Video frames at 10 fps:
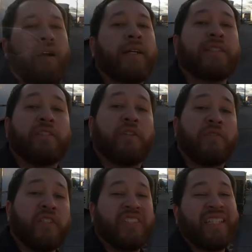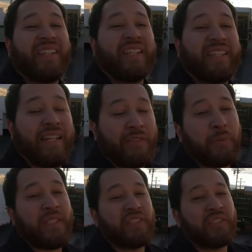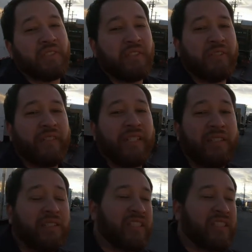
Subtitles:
All right, so the first thing I think that everybody should do to their vehicle